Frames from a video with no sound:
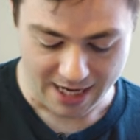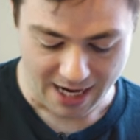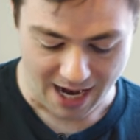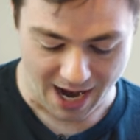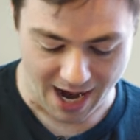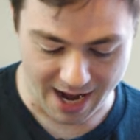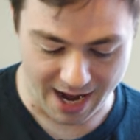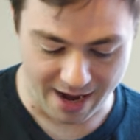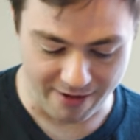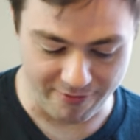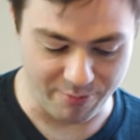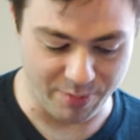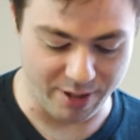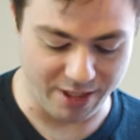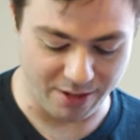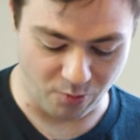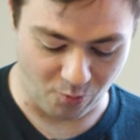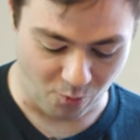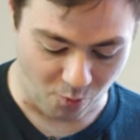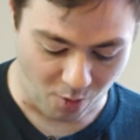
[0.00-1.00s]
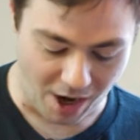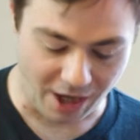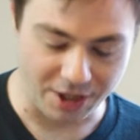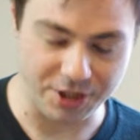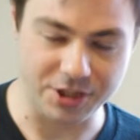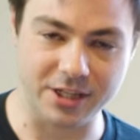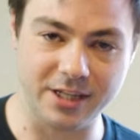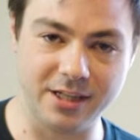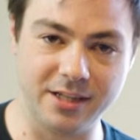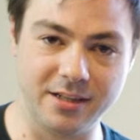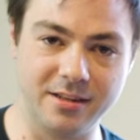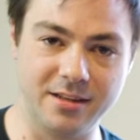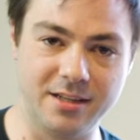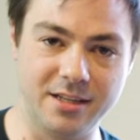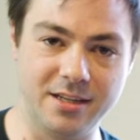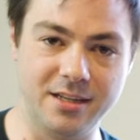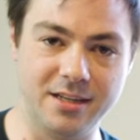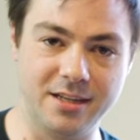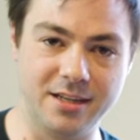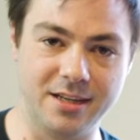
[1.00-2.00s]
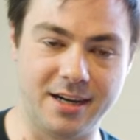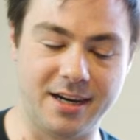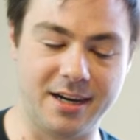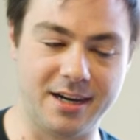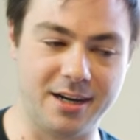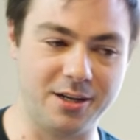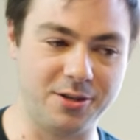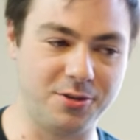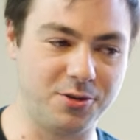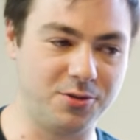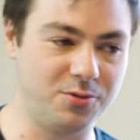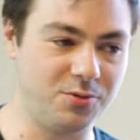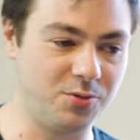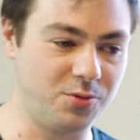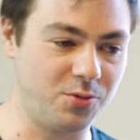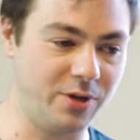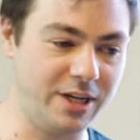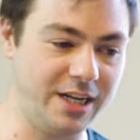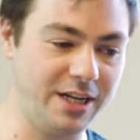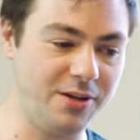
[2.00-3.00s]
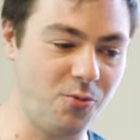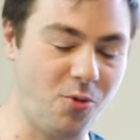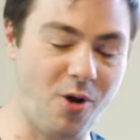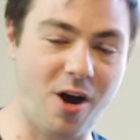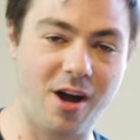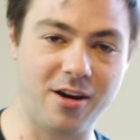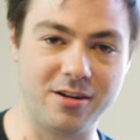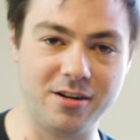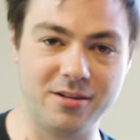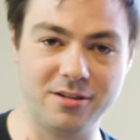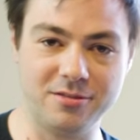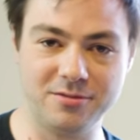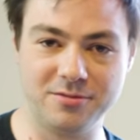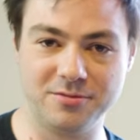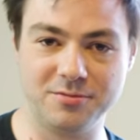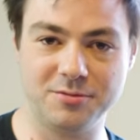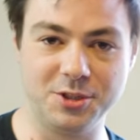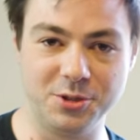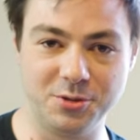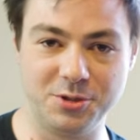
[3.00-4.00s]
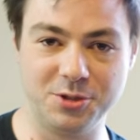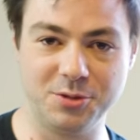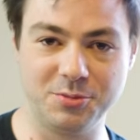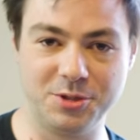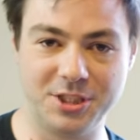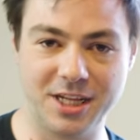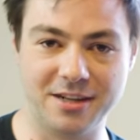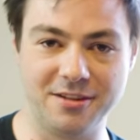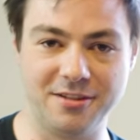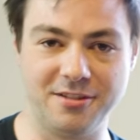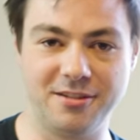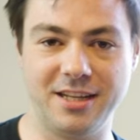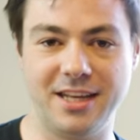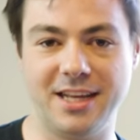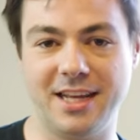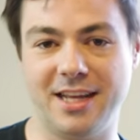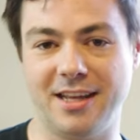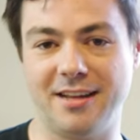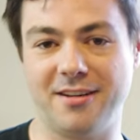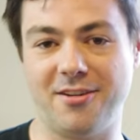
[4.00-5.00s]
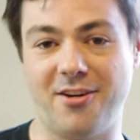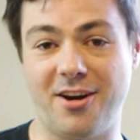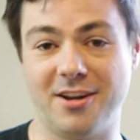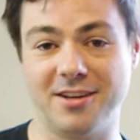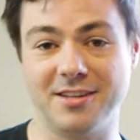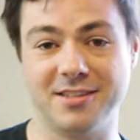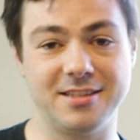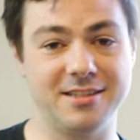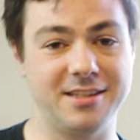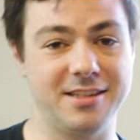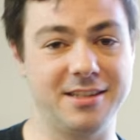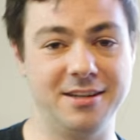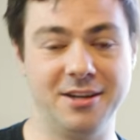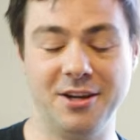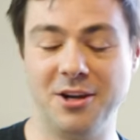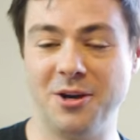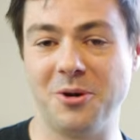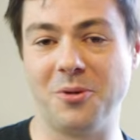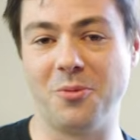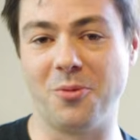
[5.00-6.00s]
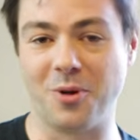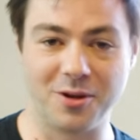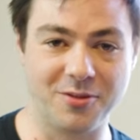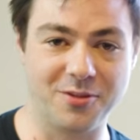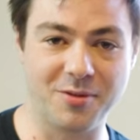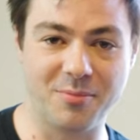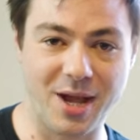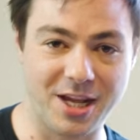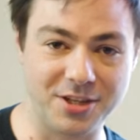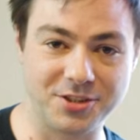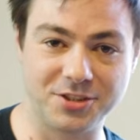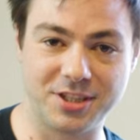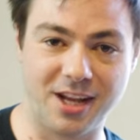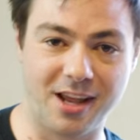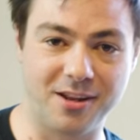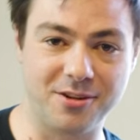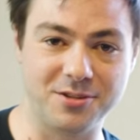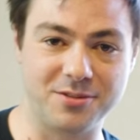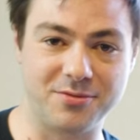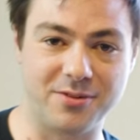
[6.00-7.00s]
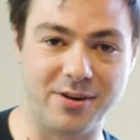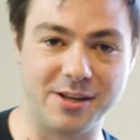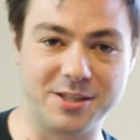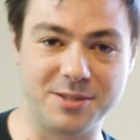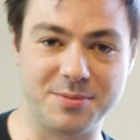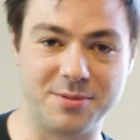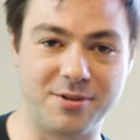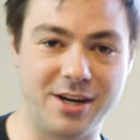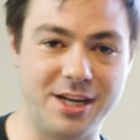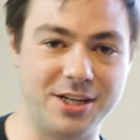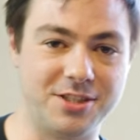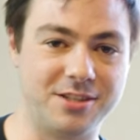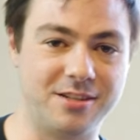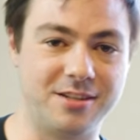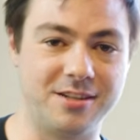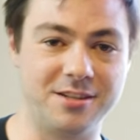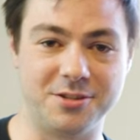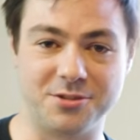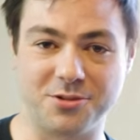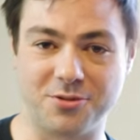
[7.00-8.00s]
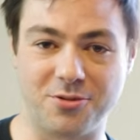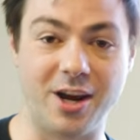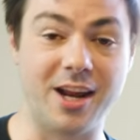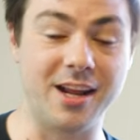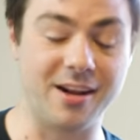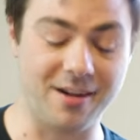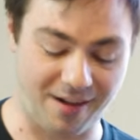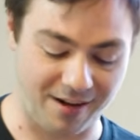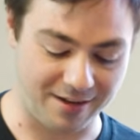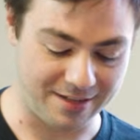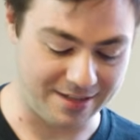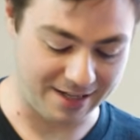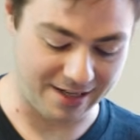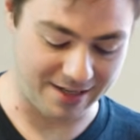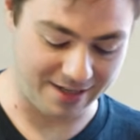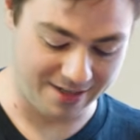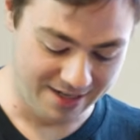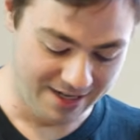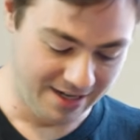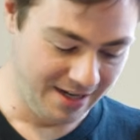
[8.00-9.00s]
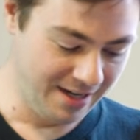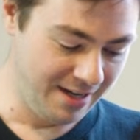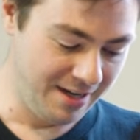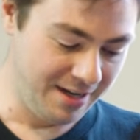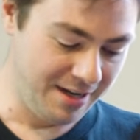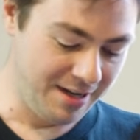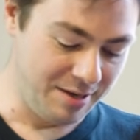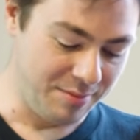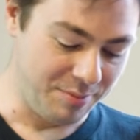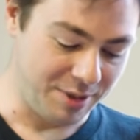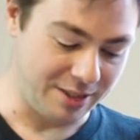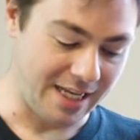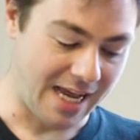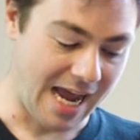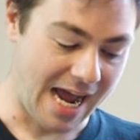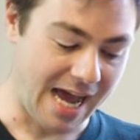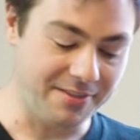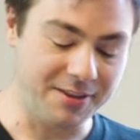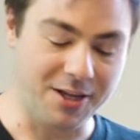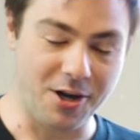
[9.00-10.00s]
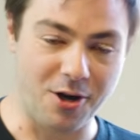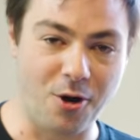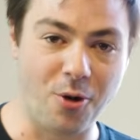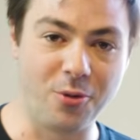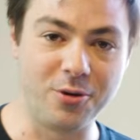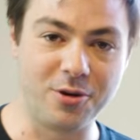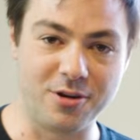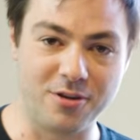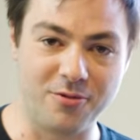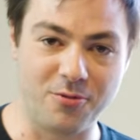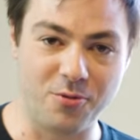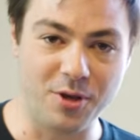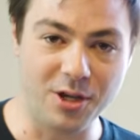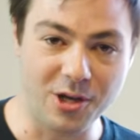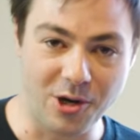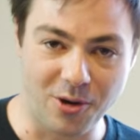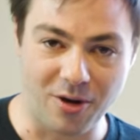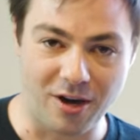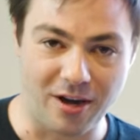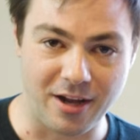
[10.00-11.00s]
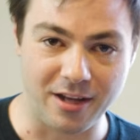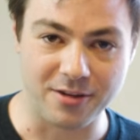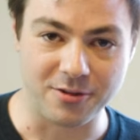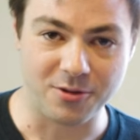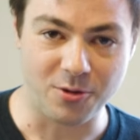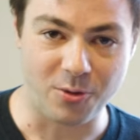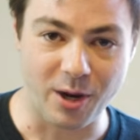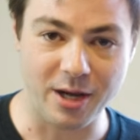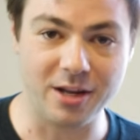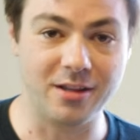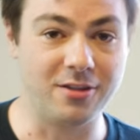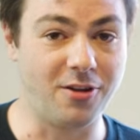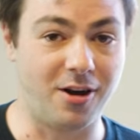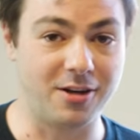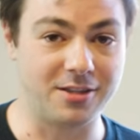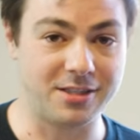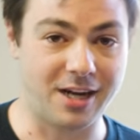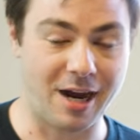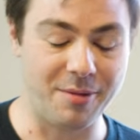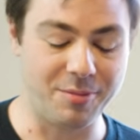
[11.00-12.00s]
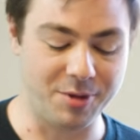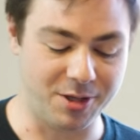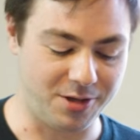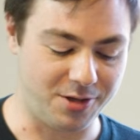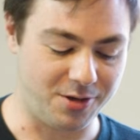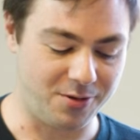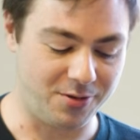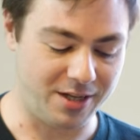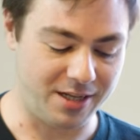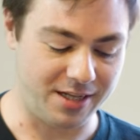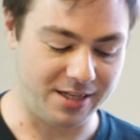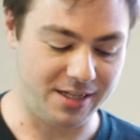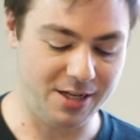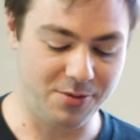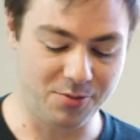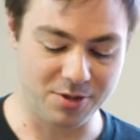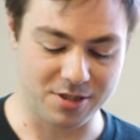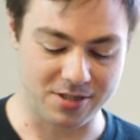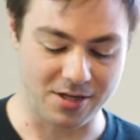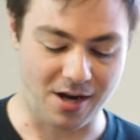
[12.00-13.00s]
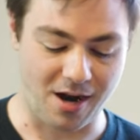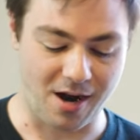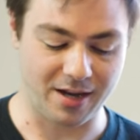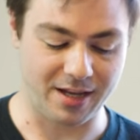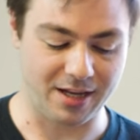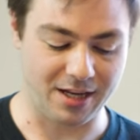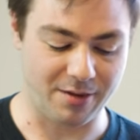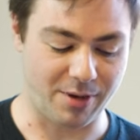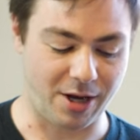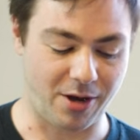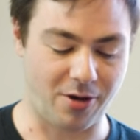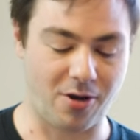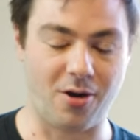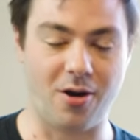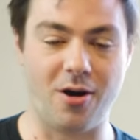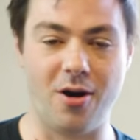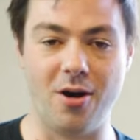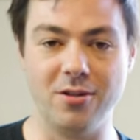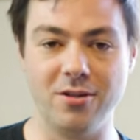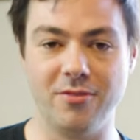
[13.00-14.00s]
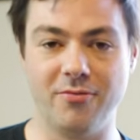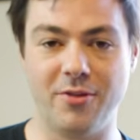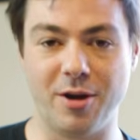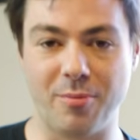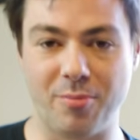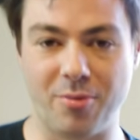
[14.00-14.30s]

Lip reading: I have been watching the Green Water YouTube channel, and honestly, one of the best channels for inspiration and just great content. But they had the owner of WEO on quite a long time ago, and he was talking about all of their